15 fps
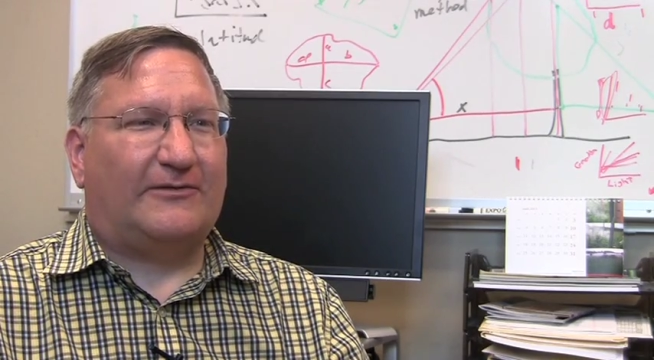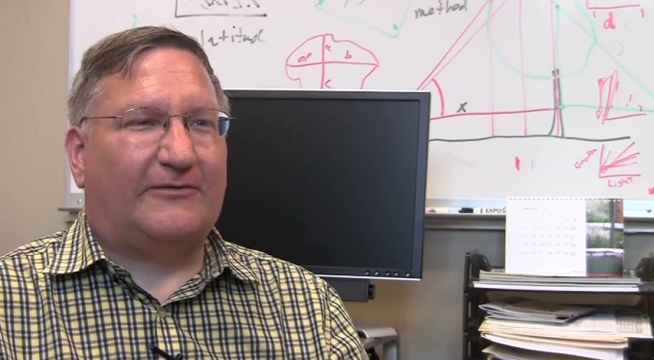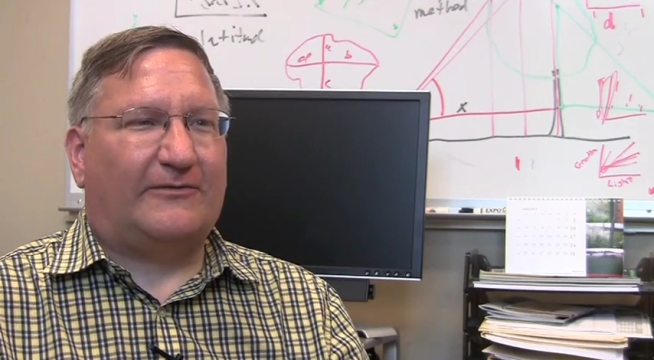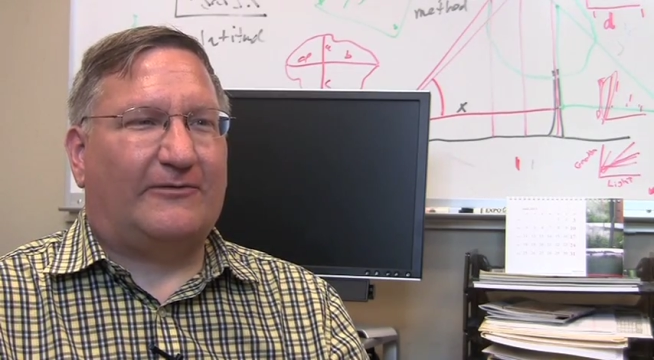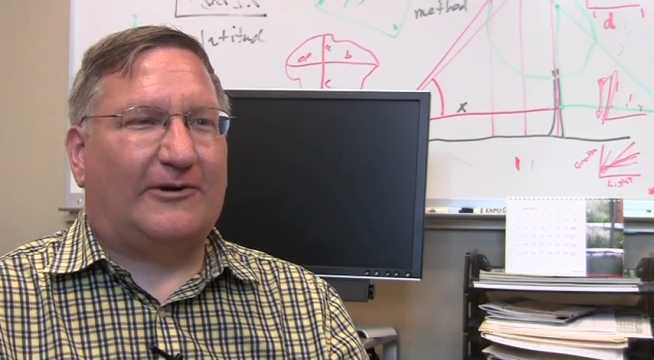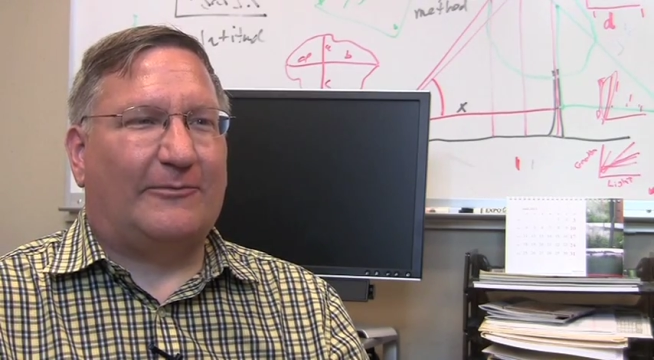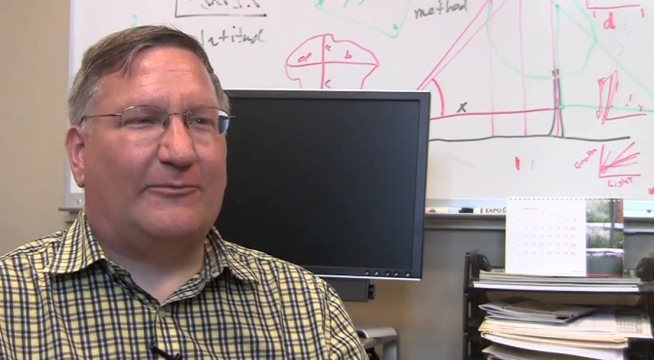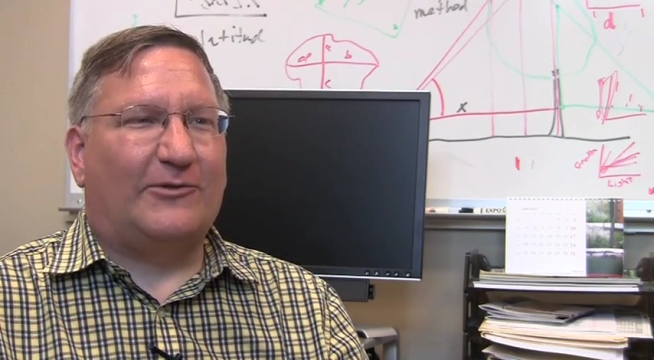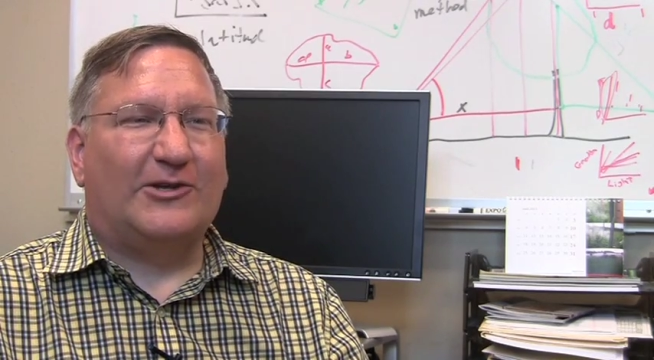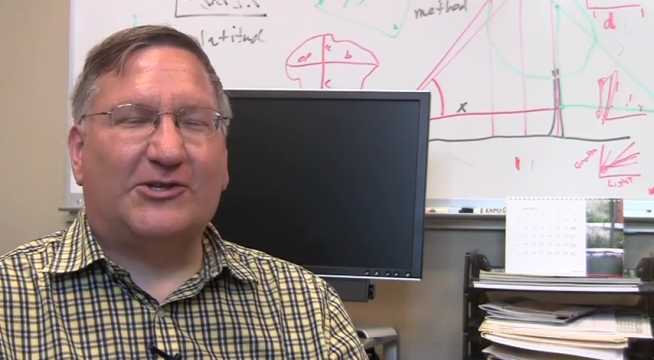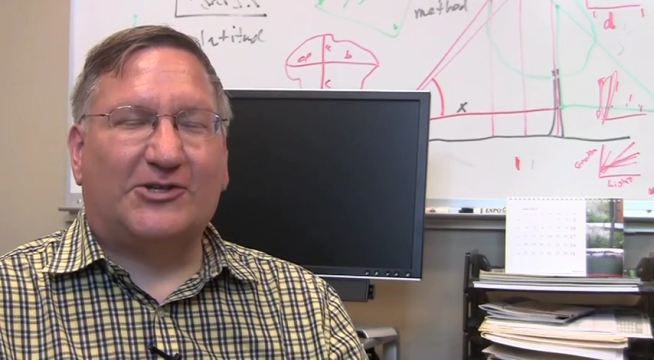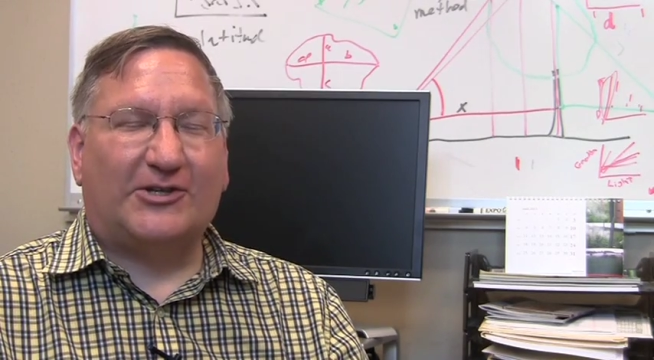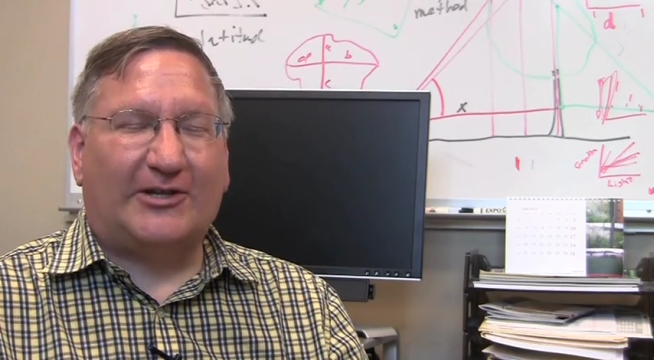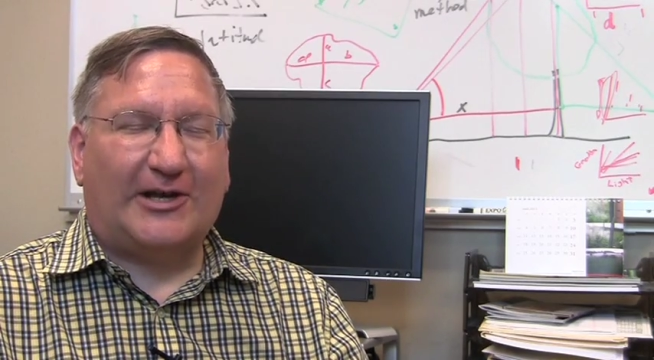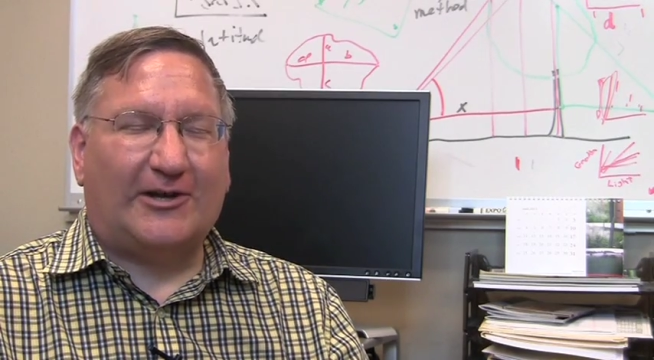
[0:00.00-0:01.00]
from
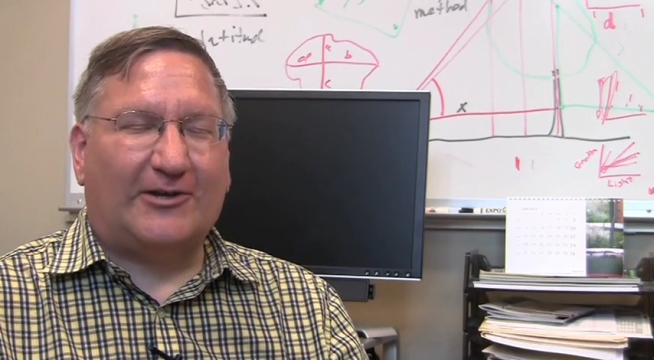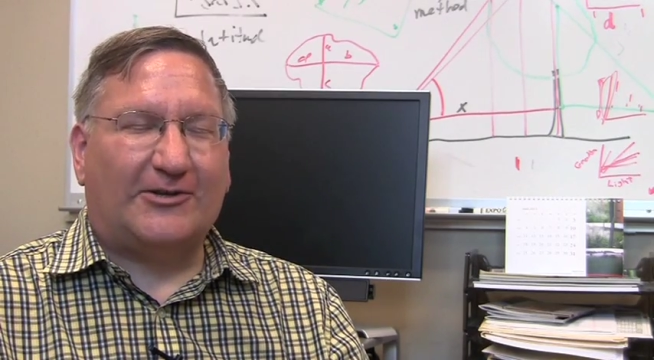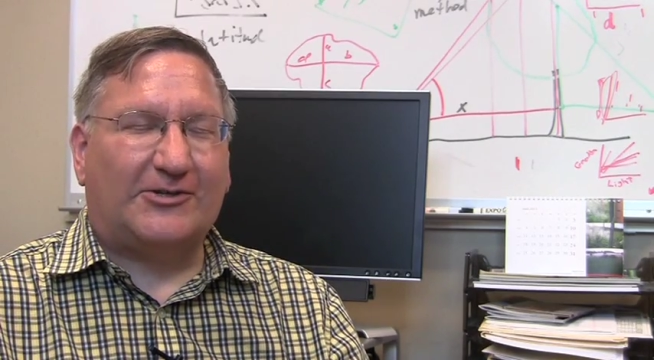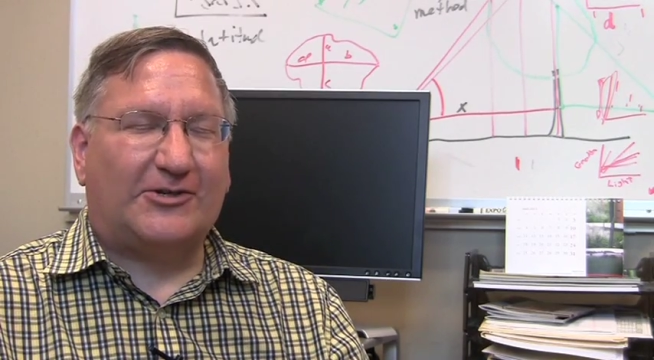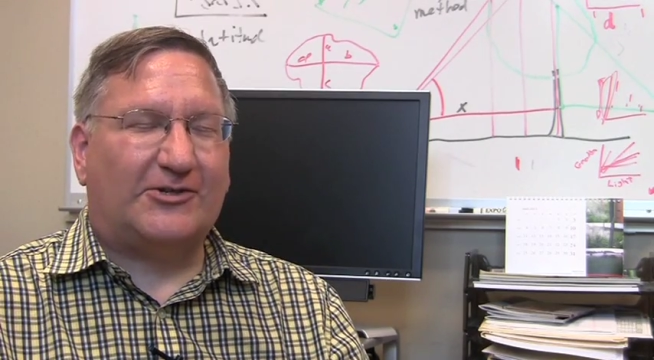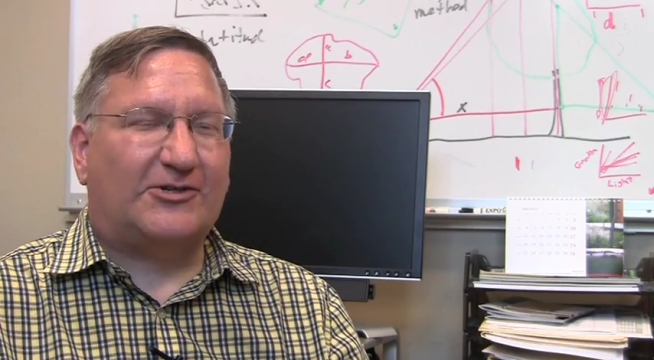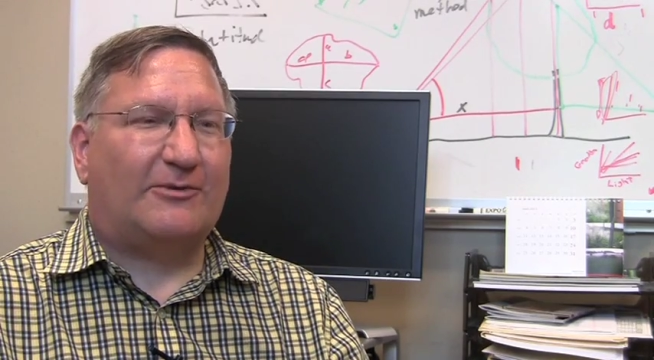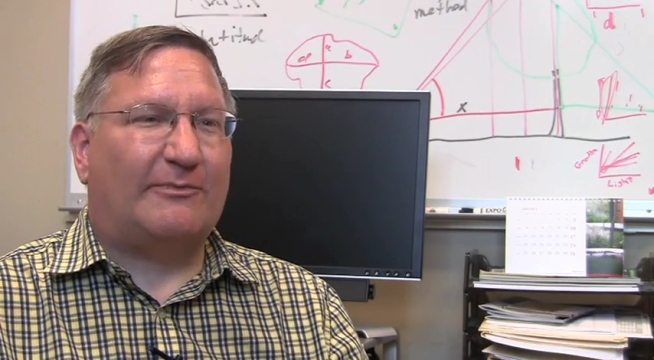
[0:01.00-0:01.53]
this analysis,